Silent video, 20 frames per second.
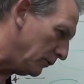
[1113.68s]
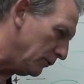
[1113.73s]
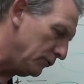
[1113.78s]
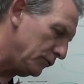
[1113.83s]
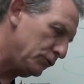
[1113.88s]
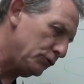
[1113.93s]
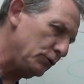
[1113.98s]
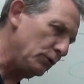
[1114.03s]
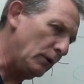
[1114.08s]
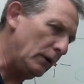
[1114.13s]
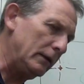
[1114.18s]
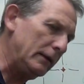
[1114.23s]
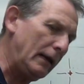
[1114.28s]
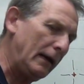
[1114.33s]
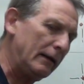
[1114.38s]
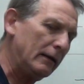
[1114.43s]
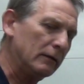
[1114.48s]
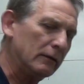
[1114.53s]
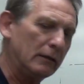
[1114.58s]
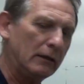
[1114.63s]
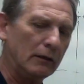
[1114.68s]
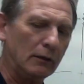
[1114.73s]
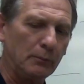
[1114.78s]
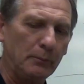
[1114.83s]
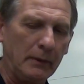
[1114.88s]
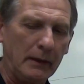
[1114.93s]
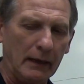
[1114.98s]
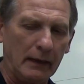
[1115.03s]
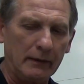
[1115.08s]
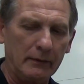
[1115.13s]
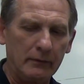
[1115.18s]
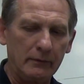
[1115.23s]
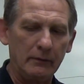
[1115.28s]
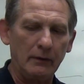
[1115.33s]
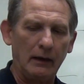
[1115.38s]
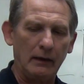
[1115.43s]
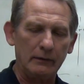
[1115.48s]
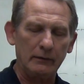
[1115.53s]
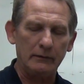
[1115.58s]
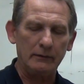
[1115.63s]
chew on that a little bit.
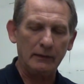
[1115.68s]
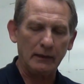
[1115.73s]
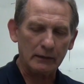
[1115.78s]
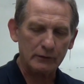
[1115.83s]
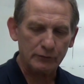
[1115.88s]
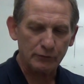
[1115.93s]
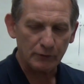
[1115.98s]
On the next